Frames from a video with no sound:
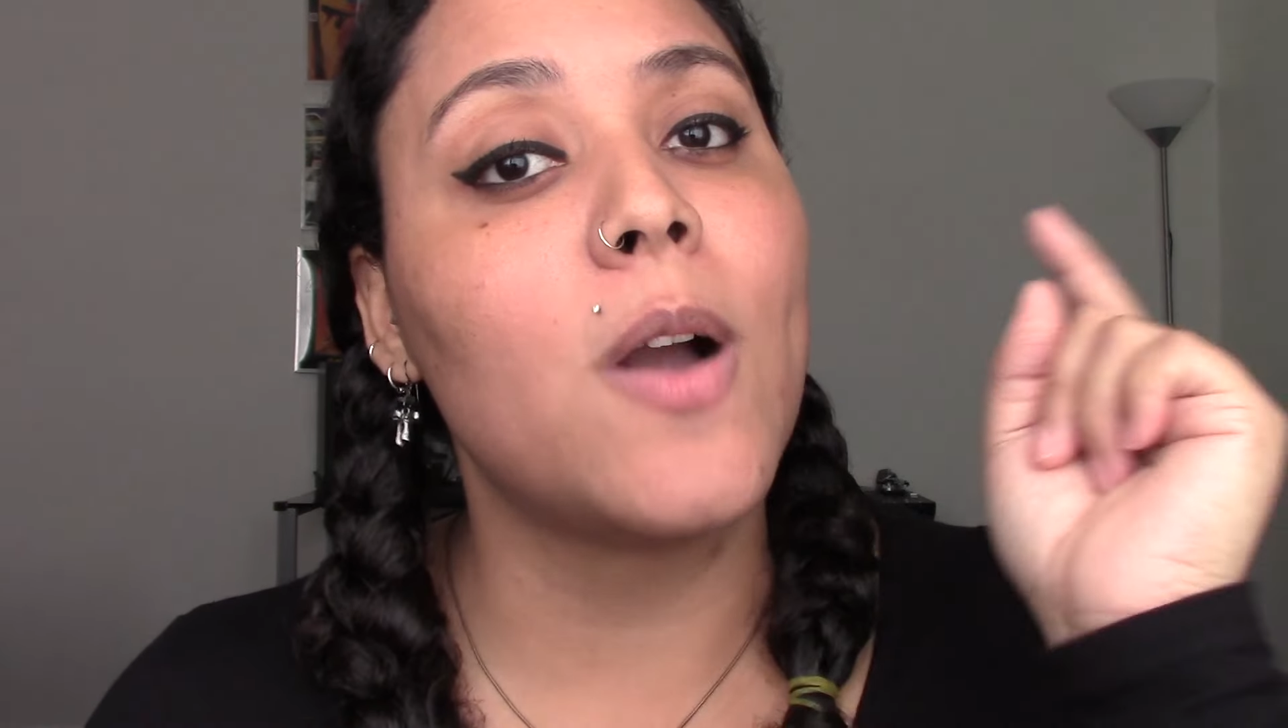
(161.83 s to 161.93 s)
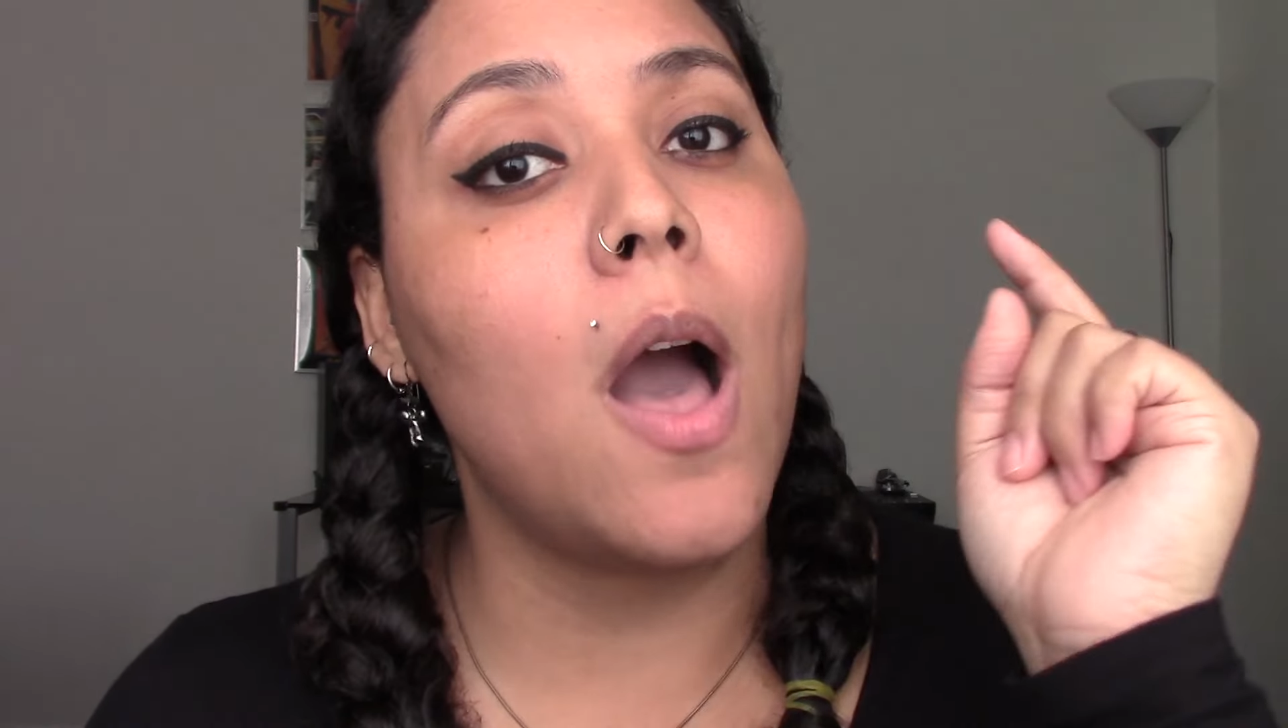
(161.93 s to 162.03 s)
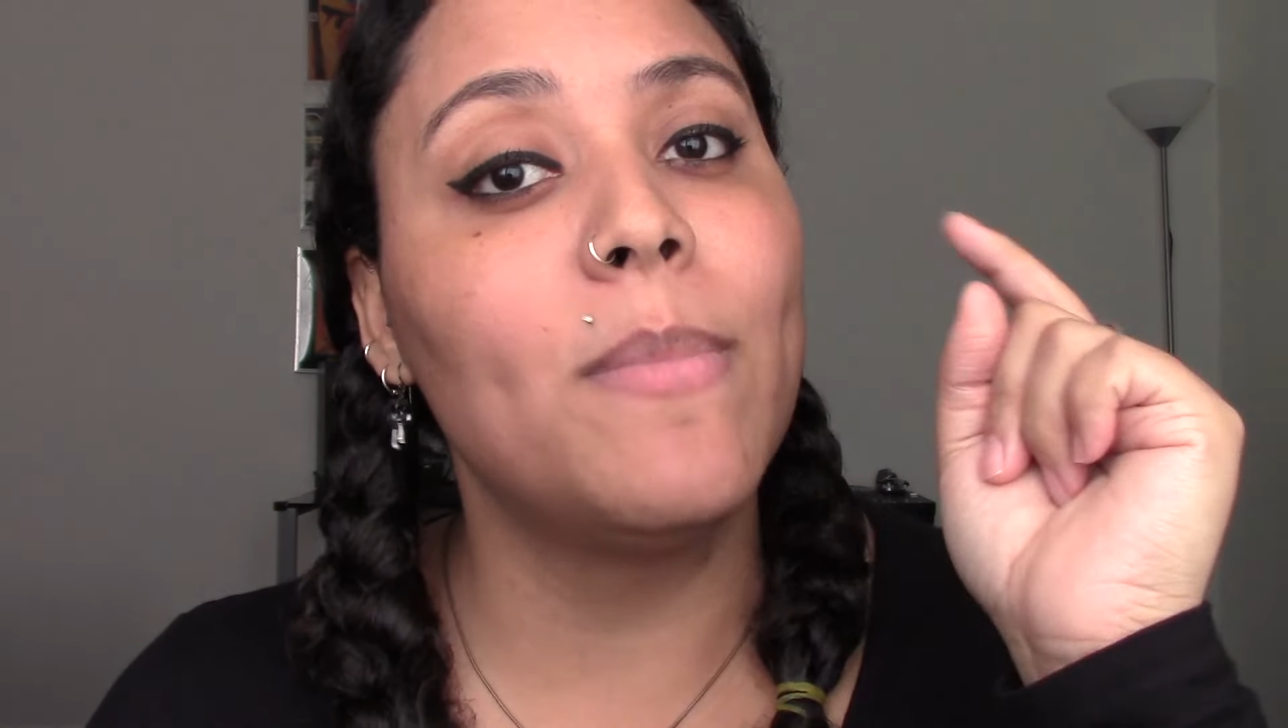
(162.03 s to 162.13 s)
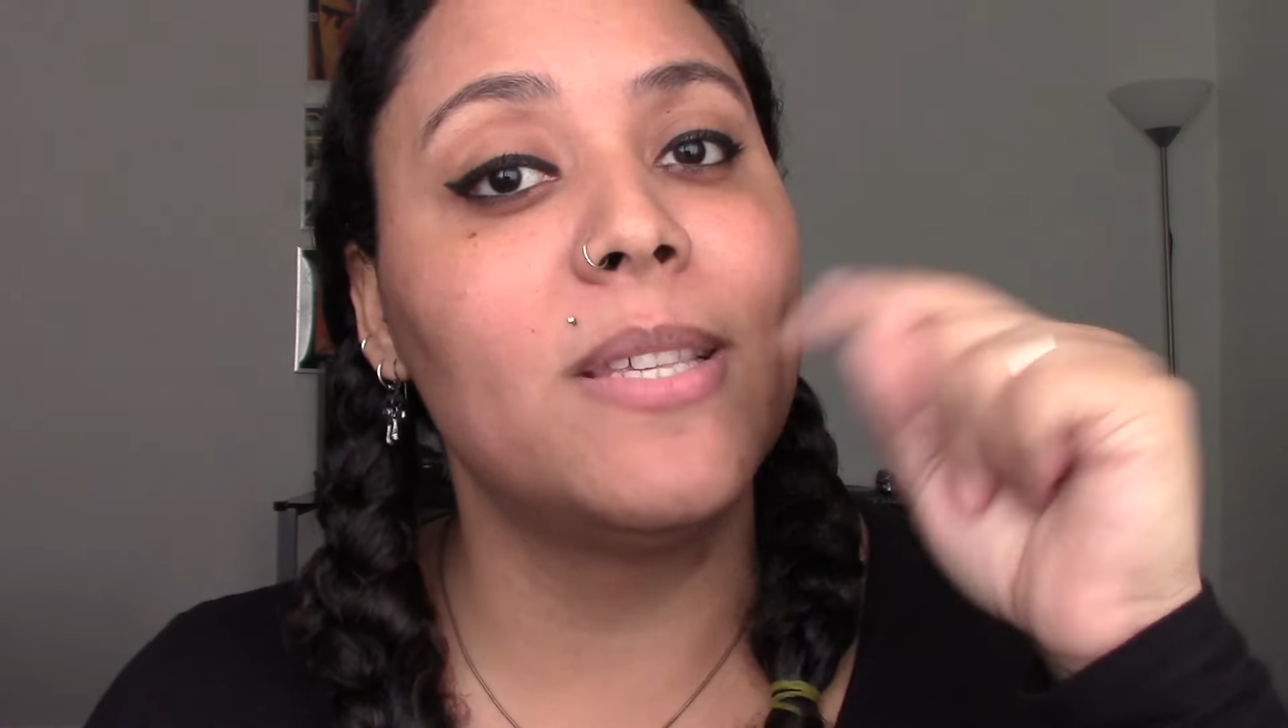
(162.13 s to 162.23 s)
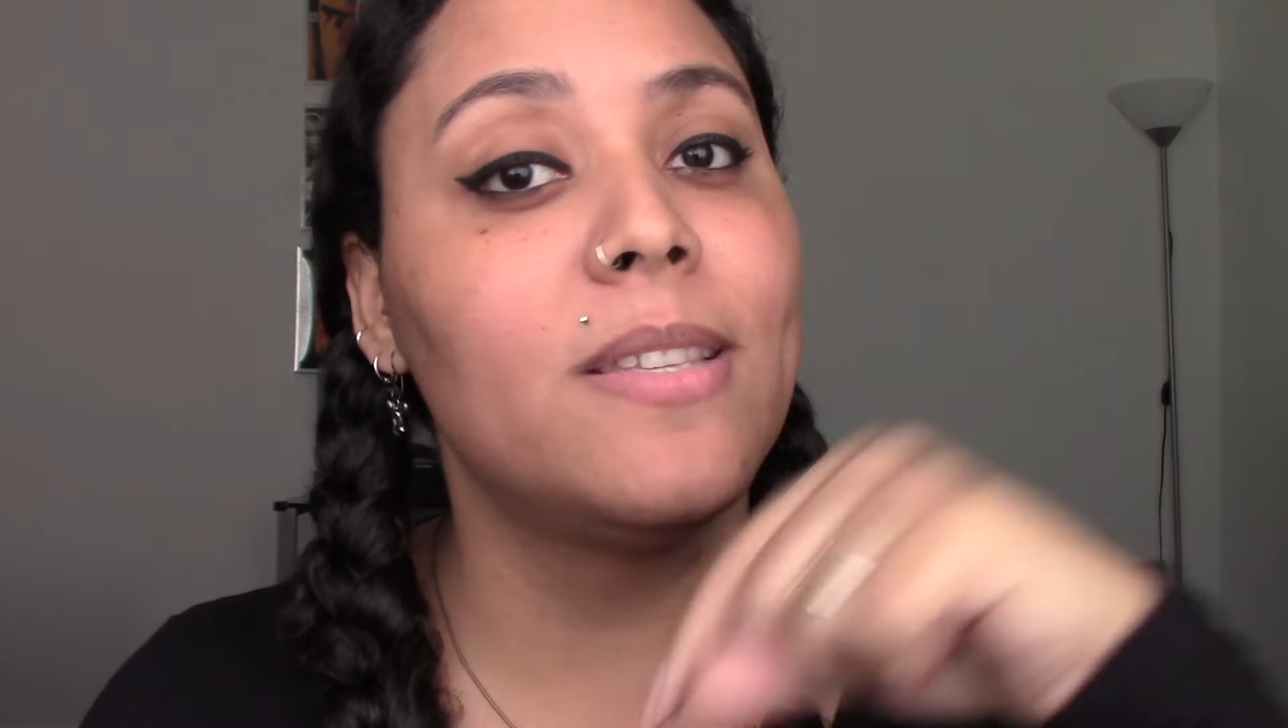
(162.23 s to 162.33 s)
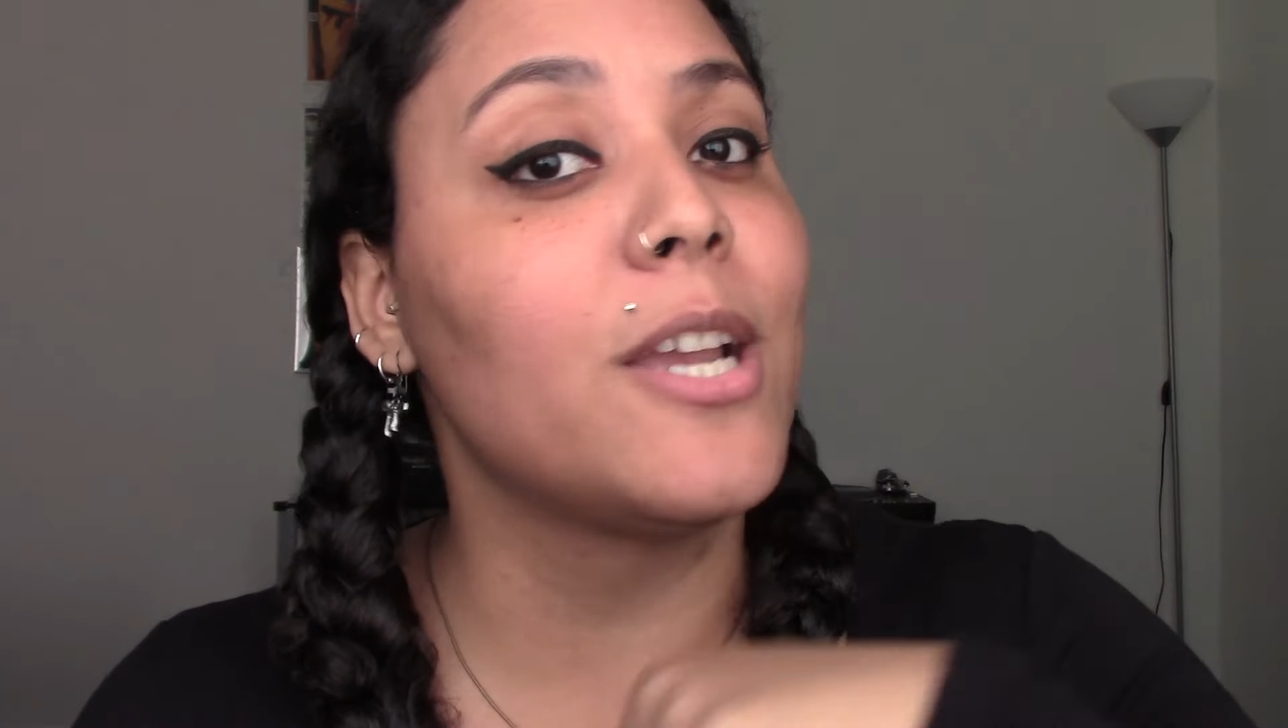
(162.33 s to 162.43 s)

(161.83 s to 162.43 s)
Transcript: comment